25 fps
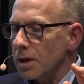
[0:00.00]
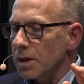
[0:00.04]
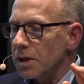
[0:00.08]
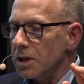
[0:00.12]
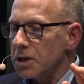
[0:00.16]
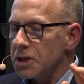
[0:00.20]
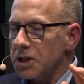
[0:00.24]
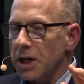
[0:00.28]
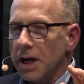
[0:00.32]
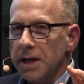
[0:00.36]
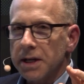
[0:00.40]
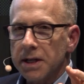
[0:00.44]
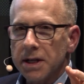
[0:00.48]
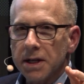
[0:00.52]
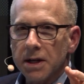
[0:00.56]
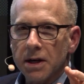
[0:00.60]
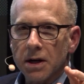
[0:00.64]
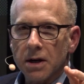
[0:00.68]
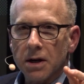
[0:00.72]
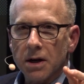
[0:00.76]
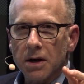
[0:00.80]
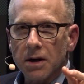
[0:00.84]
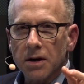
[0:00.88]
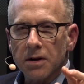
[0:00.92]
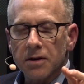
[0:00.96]
This
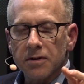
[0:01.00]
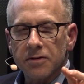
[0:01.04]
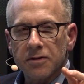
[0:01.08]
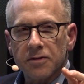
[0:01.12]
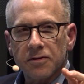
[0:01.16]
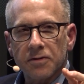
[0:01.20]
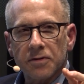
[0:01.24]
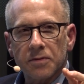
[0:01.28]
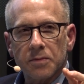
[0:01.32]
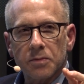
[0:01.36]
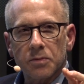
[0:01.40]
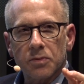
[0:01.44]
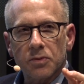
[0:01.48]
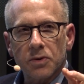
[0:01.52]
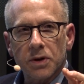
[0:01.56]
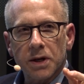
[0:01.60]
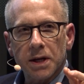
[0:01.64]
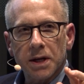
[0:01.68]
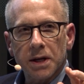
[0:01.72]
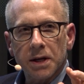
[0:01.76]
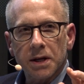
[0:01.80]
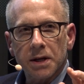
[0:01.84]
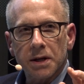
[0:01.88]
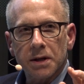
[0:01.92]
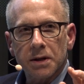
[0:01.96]
idea of
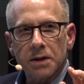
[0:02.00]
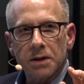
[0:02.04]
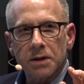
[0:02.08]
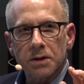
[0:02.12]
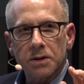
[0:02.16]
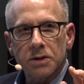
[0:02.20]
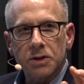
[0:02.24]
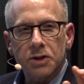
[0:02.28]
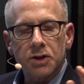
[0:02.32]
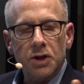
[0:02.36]
bringing